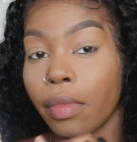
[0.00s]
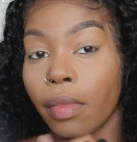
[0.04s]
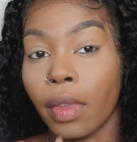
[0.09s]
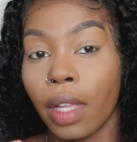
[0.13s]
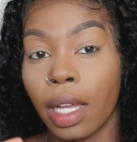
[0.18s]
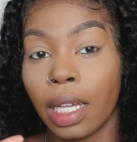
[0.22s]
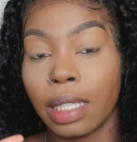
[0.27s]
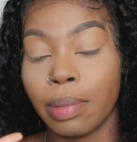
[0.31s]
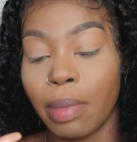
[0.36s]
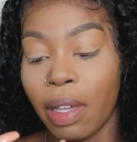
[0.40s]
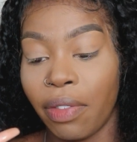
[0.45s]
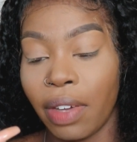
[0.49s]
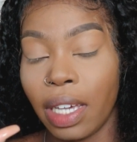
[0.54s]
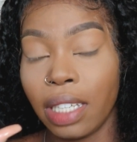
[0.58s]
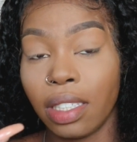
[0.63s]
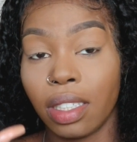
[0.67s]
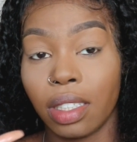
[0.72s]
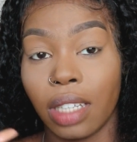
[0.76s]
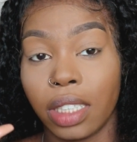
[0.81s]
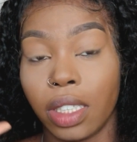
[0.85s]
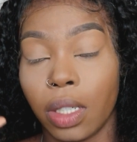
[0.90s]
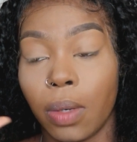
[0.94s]
Guys, my face
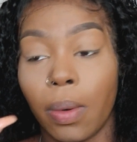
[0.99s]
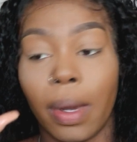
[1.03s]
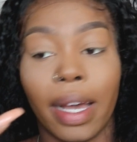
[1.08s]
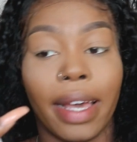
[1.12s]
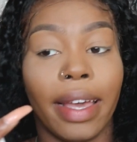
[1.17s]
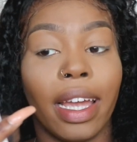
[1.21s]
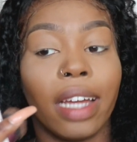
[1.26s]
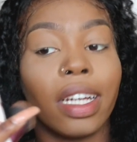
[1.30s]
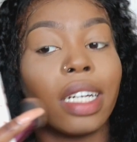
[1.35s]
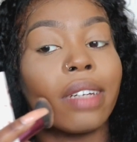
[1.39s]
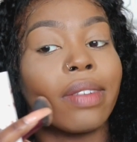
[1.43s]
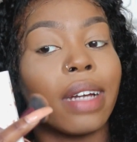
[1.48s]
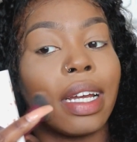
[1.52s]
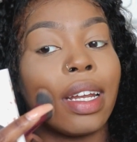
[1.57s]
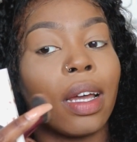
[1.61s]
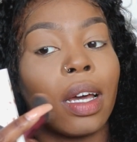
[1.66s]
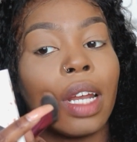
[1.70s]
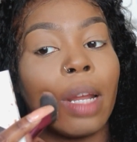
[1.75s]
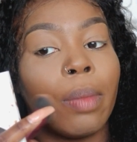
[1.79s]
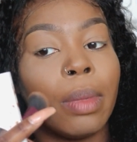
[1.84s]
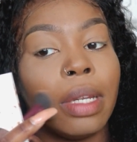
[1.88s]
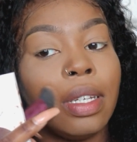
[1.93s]
is actually quite hairy right
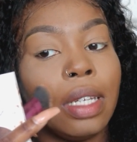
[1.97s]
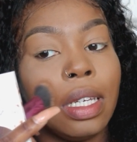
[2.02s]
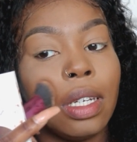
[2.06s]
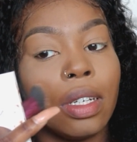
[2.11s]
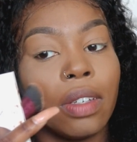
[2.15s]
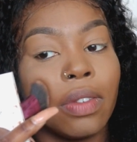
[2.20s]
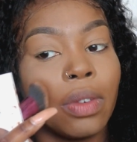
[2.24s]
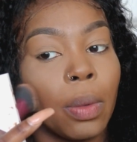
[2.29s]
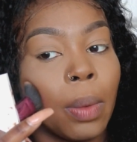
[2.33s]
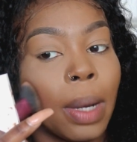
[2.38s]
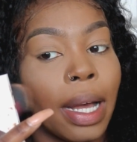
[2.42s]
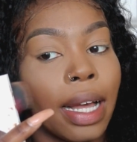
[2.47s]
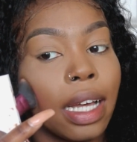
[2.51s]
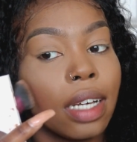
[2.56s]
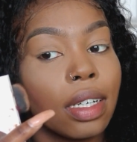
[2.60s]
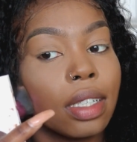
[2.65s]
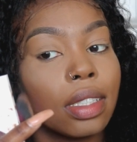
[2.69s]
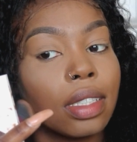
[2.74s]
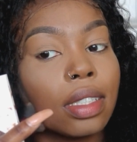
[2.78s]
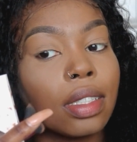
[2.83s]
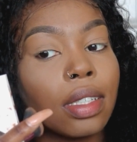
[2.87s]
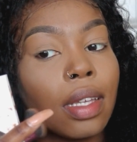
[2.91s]
now. I'm in need of a
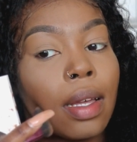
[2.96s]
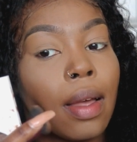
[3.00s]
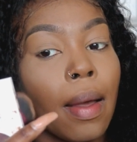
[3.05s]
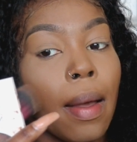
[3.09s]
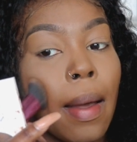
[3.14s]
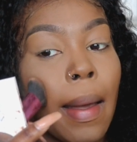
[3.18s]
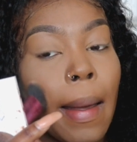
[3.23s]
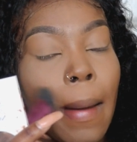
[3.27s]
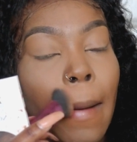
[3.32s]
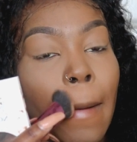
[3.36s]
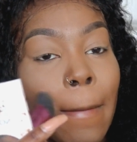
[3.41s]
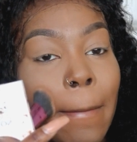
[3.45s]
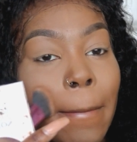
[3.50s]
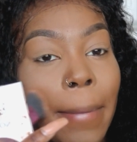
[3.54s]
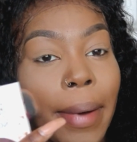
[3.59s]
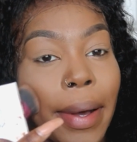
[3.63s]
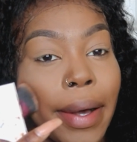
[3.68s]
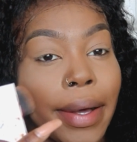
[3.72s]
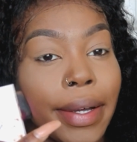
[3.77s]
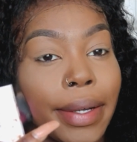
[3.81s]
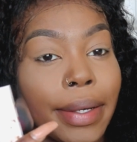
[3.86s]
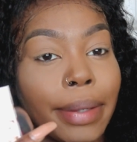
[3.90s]
wax,
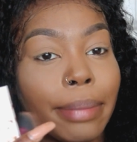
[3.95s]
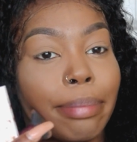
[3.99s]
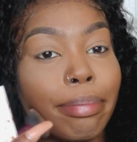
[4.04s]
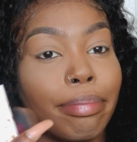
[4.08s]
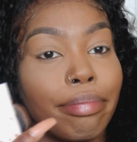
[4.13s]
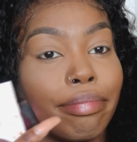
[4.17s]
but